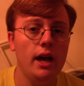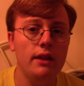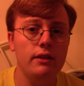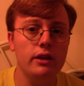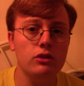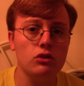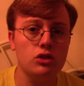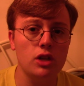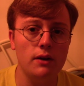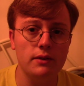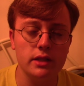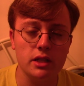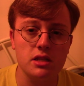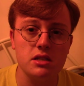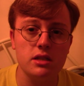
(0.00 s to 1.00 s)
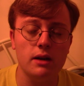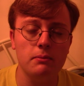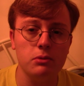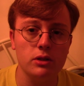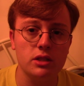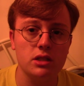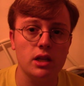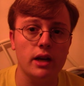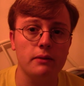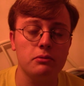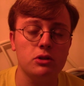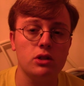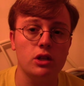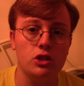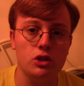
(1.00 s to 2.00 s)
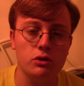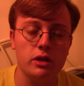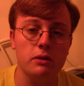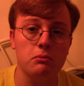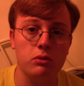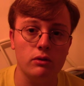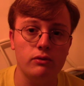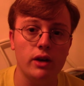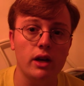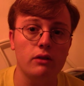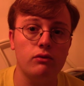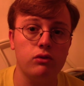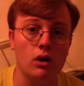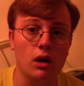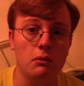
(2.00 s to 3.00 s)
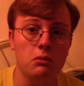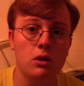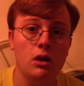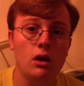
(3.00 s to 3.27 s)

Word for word: These are some of the simplest steps that you can prevent from